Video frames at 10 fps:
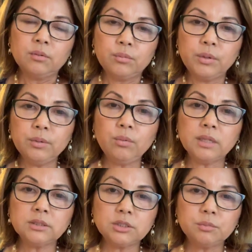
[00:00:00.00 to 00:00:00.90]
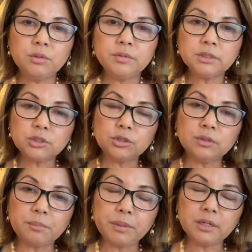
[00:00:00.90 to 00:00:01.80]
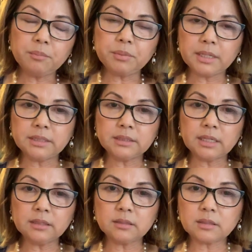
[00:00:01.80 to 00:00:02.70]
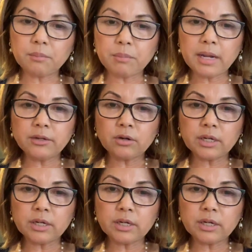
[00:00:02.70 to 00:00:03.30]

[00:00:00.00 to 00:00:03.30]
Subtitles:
we want to move into a bigger place and combine our